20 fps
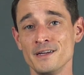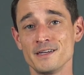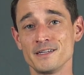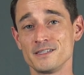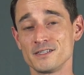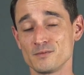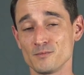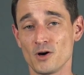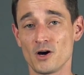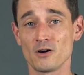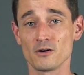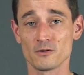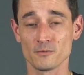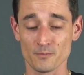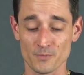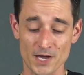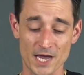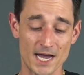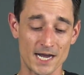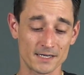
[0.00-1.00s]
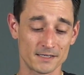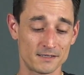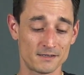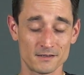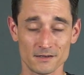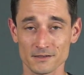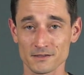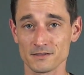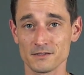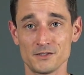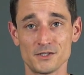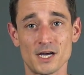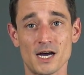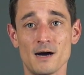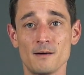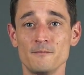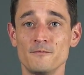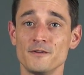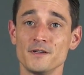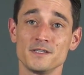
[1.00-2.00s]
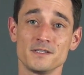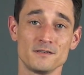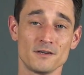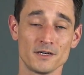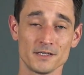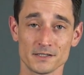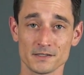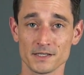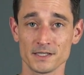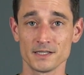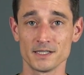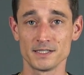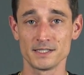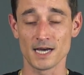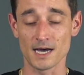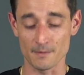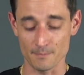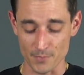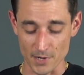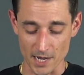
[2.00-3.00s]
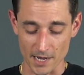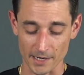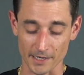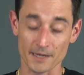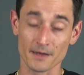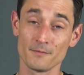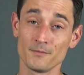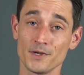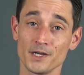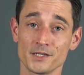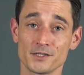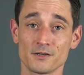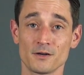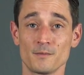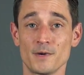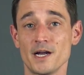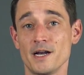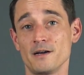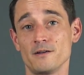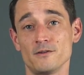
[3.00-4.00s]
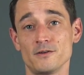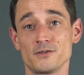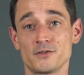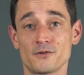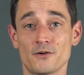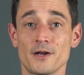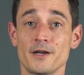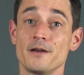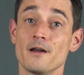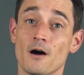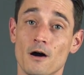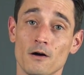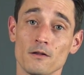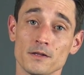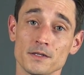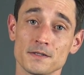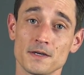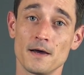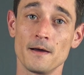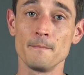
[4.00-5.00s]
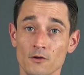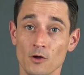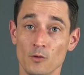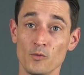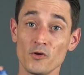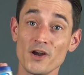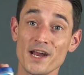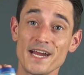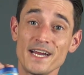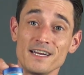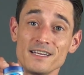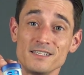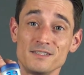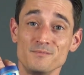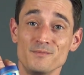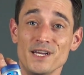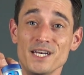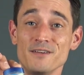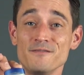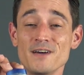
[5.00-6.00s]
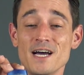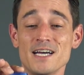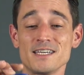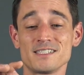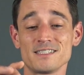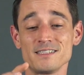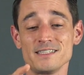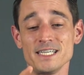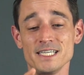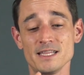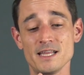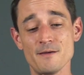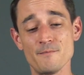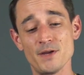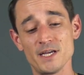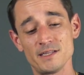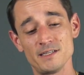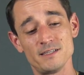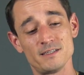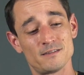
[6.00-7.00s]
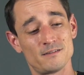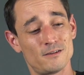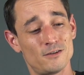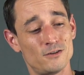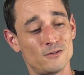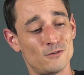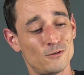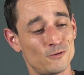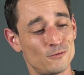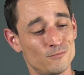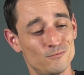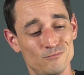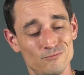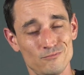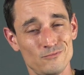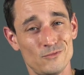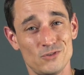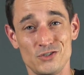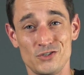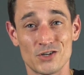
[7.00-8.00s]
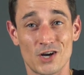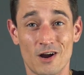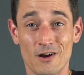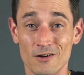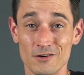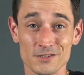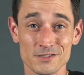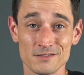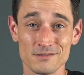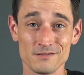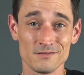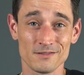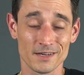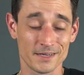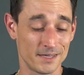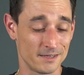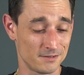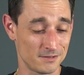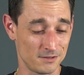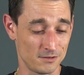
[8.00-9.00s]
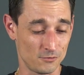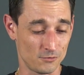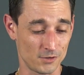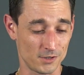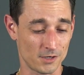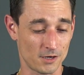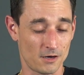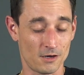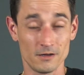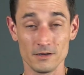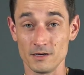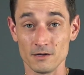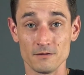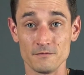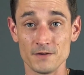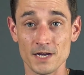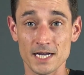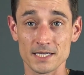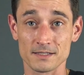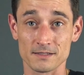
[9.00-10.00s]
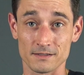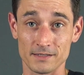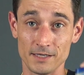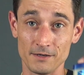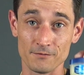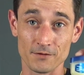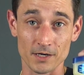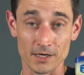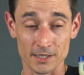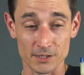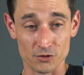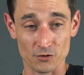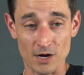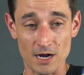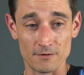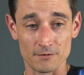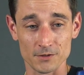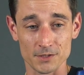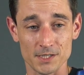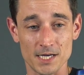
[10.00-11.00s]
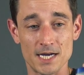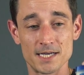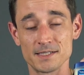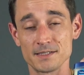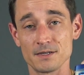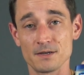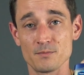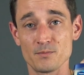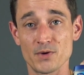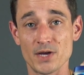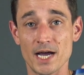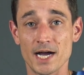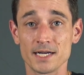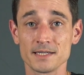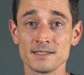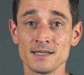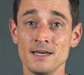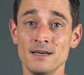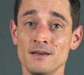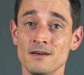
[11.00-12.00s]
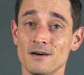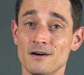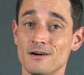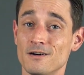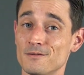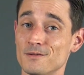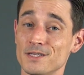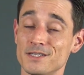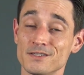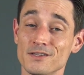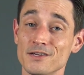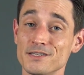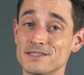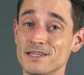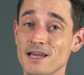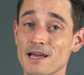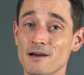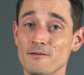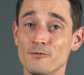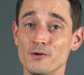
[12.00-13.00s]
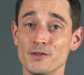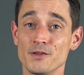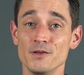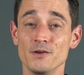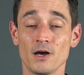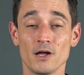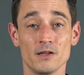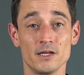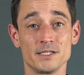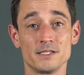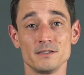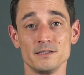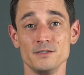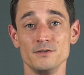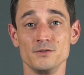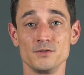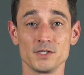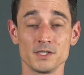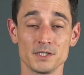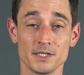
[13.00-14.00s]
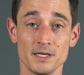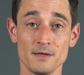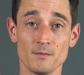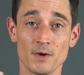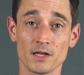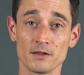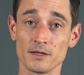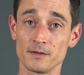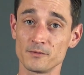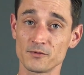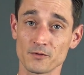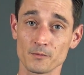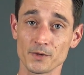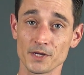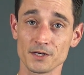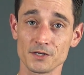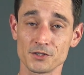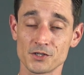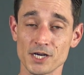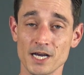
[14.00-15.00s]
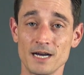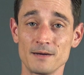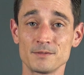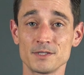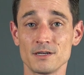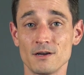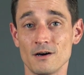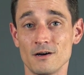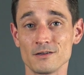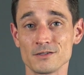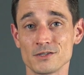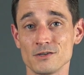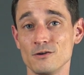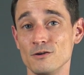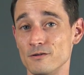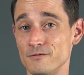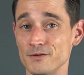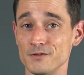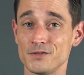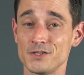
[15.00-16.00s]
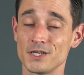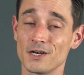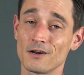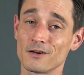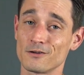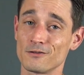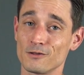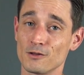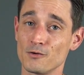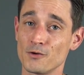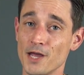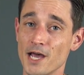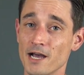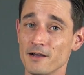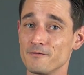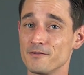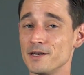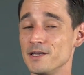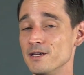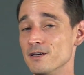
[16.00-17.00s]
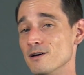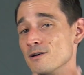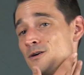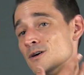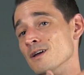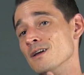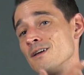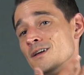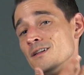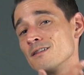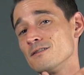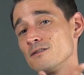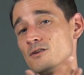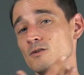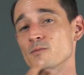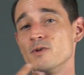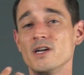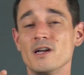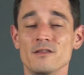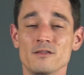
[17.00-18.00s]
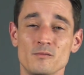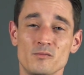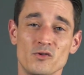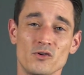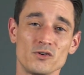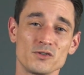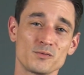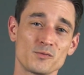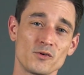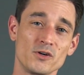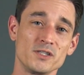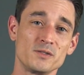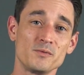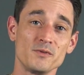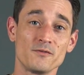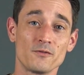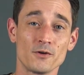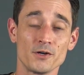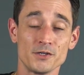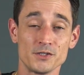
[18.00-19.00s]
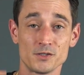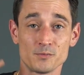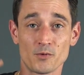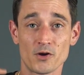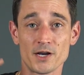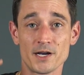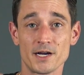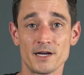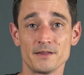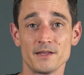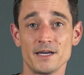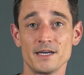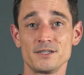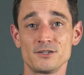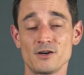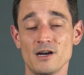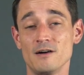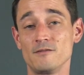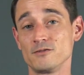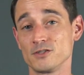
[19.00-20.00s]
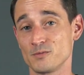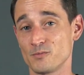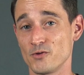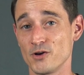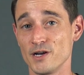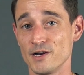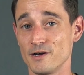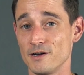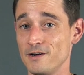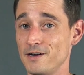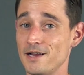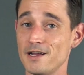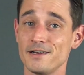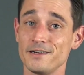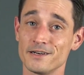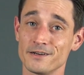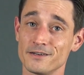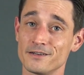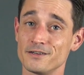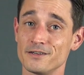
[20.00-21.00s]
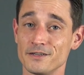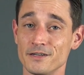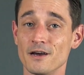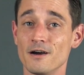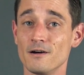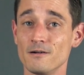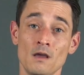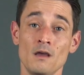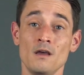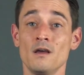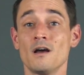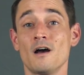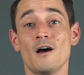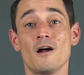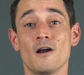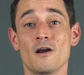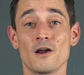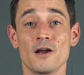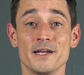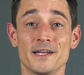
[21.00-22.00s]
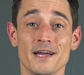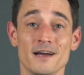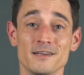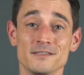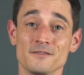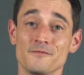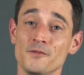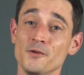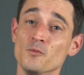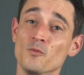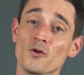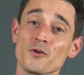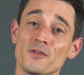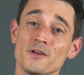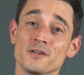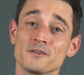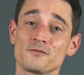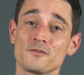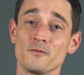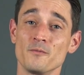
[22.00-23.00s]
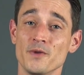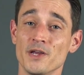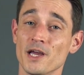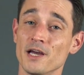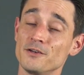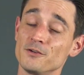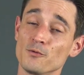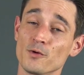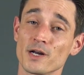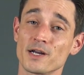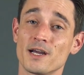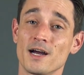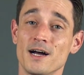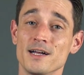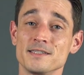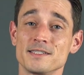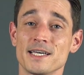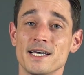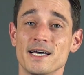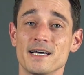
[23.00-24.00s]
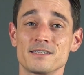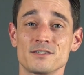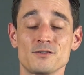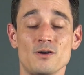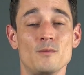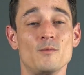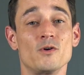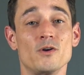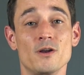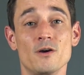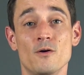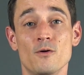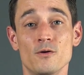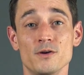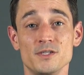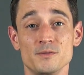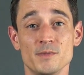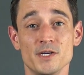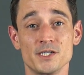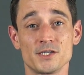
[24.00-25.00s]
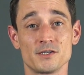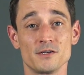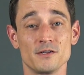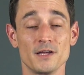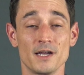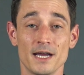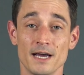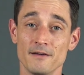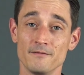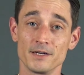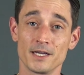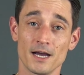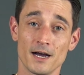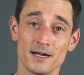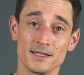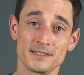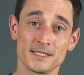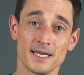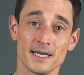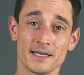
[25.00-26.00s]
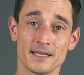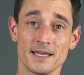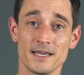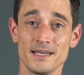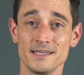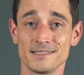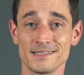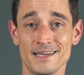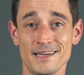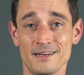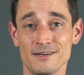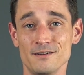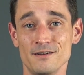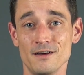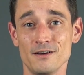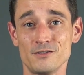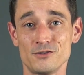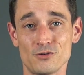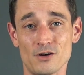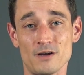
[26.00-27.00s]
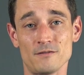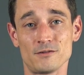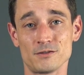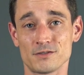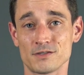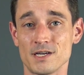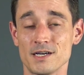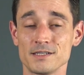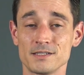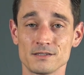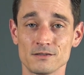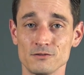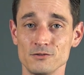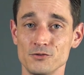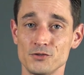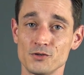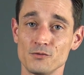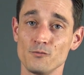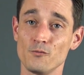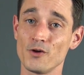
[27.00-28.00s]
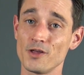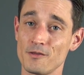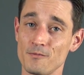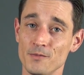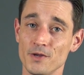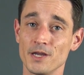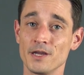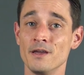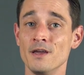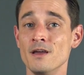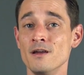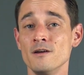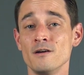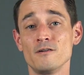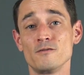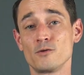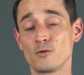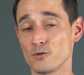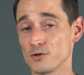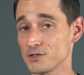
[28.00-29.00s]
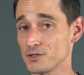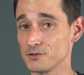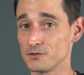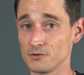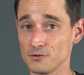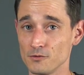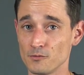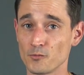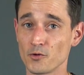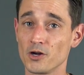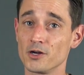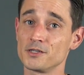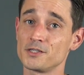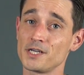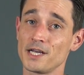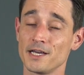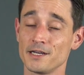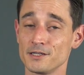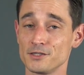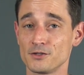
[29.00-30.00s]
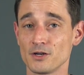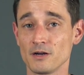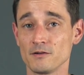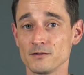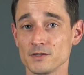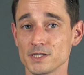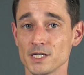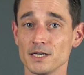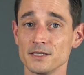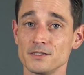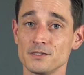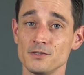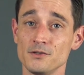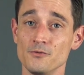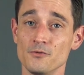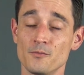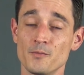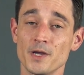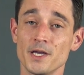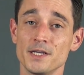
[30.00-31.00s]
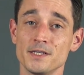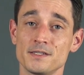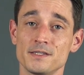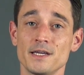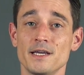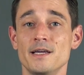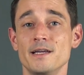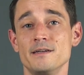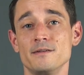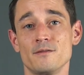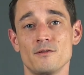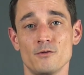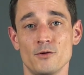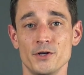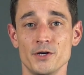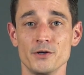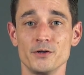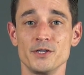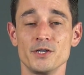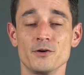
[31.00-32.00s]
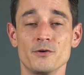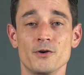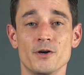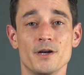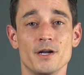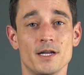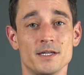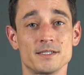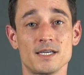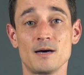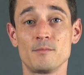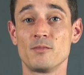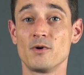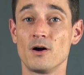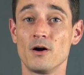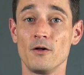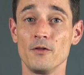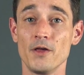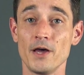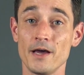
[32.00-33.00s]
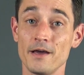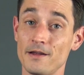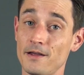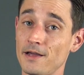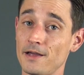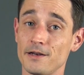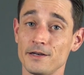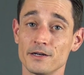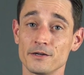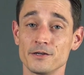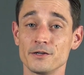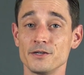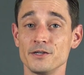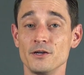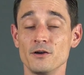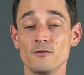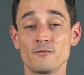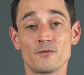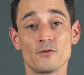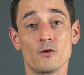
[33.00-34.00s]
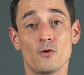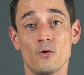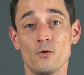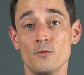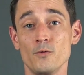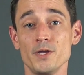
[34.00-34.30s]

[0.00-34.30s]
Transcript: It's small, compact, does the job, fits nicely in the dopp bag and makes sure my hair looks great all the time. Number eight is mini Vaseline. They make these little jars, I guess you would call it, of Vaseline, very travel size and compact. Um, it's nice to have with you. I like to use it to keep my lips from getting chapped. And also, if you've seen our cologne hack video, a little bit on the pulse points before you spray on that travel sprayer and you're good to go. All right, guys, a few more things for me. I do wear contacts, so I'm gonna always make sure that I have a contact case and a travel size solution with me. Of course, a toothbrush and a travel size toothpaste and throw your deodorant on top of all that and you're good to go for the whole